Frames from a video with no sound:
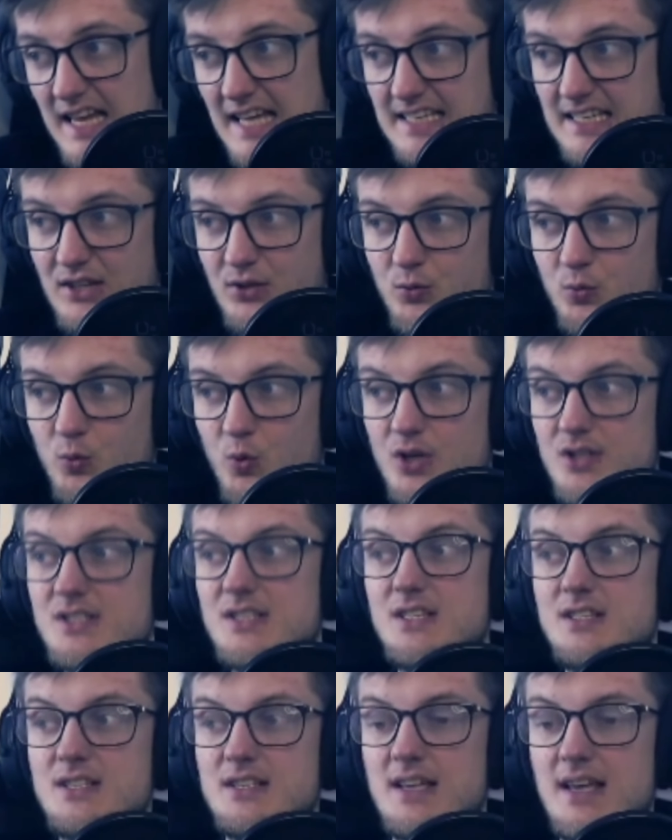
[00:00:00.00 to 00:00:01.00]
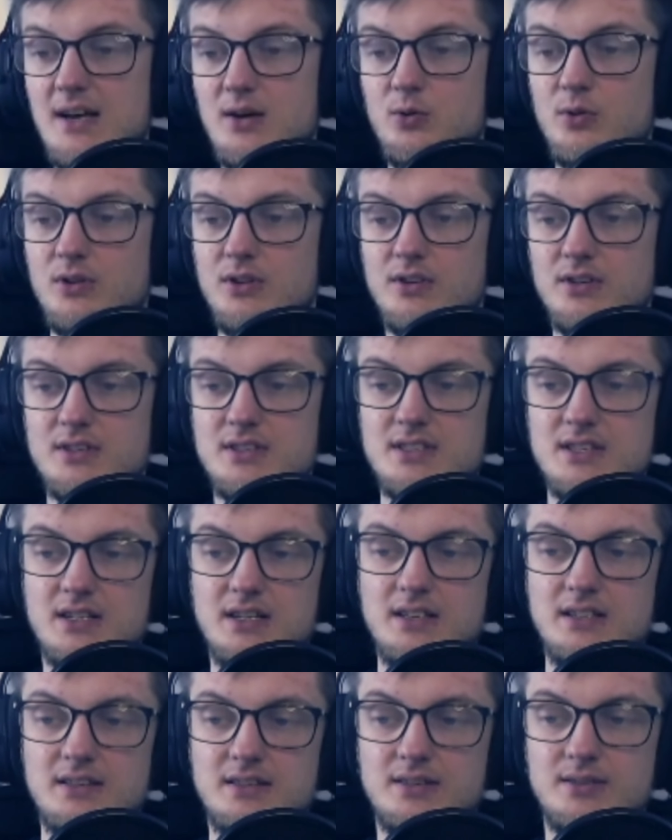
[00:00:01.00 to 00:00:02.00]
Like at worst it's Equinox,
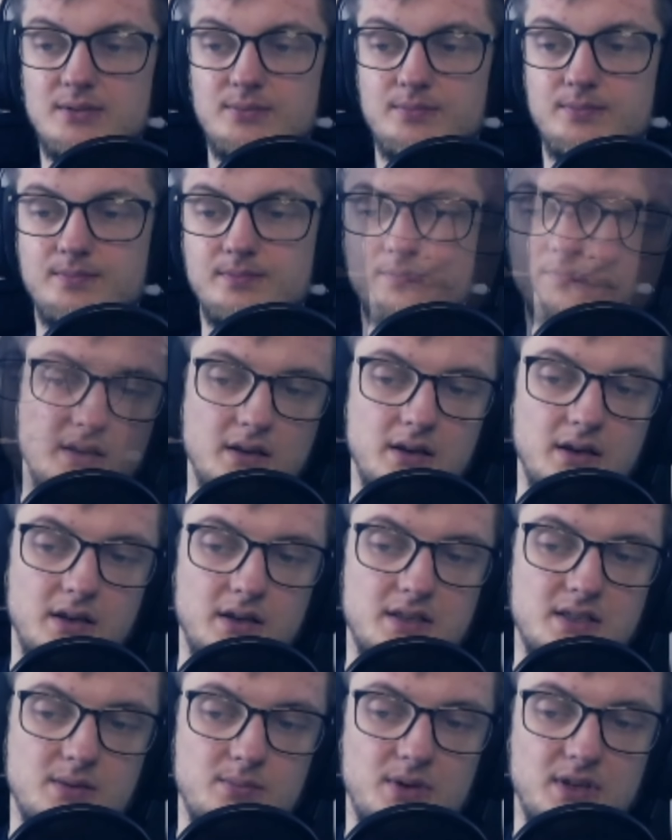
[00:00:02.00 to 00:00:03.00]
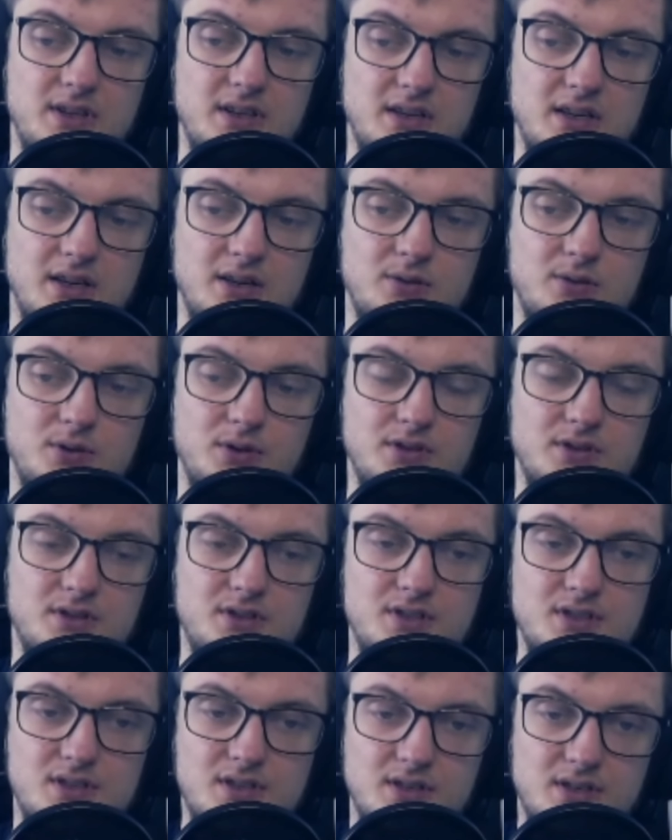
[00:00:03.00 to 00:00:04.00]
right? The better
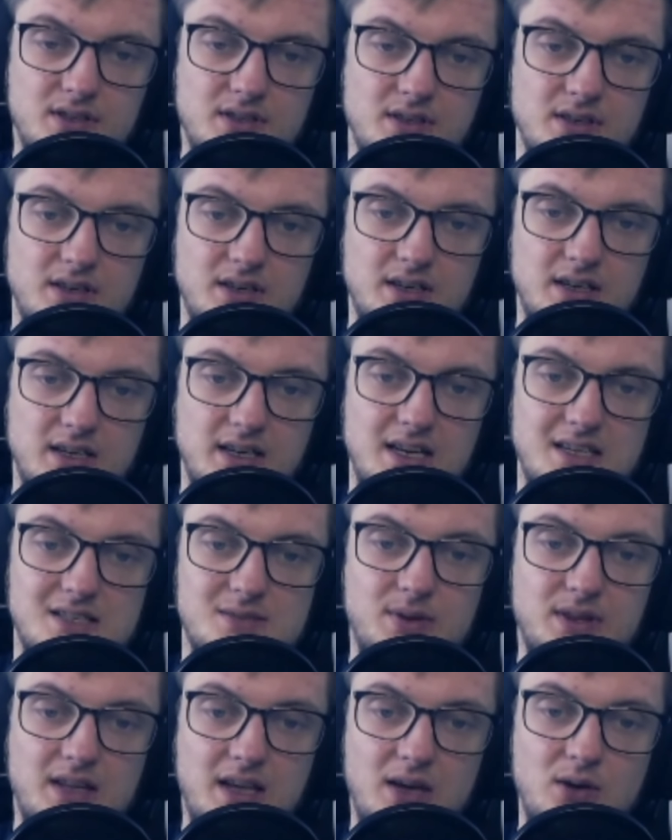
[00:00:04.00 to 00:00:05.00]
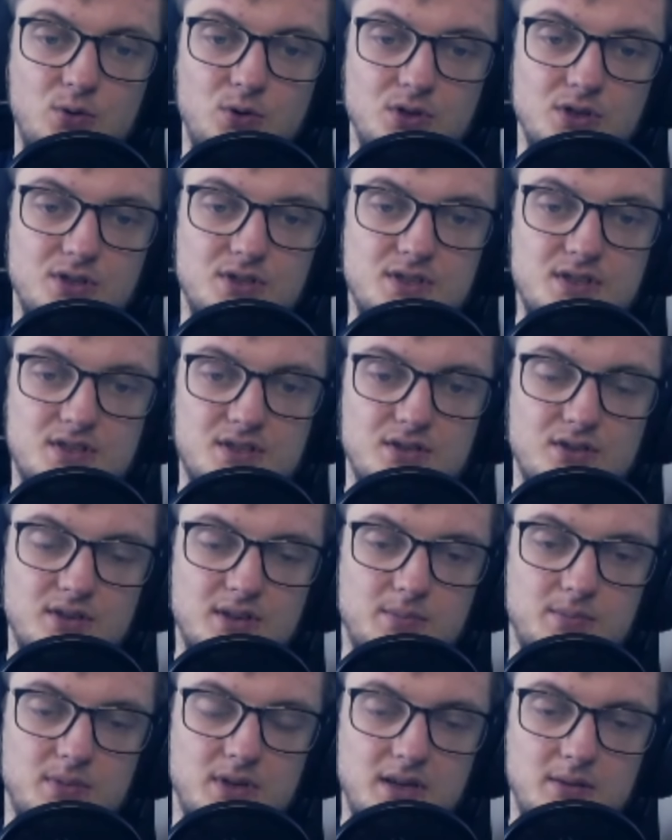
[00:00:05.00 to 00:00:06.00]
Equinox? Okay, but Equinox is
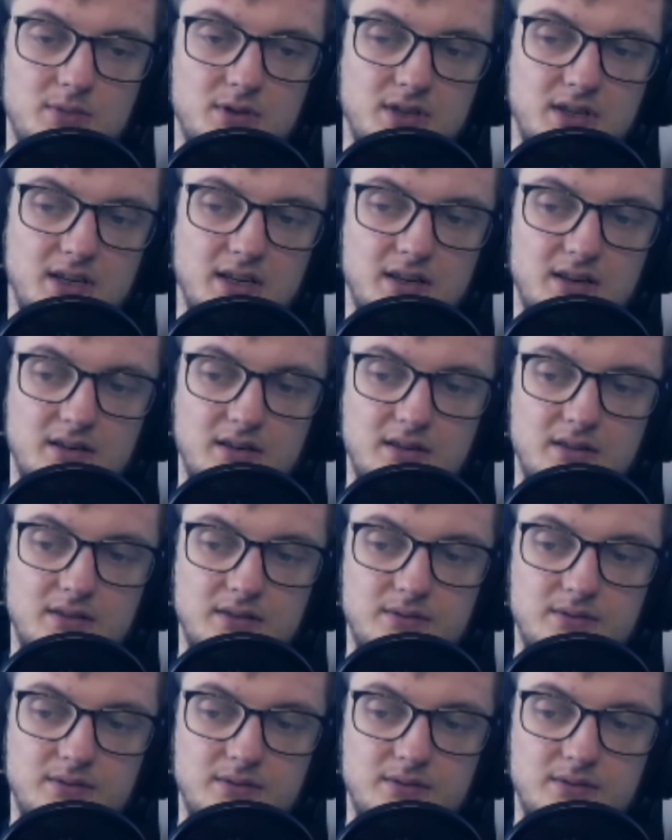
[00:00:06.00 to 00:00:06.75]
not a playable card.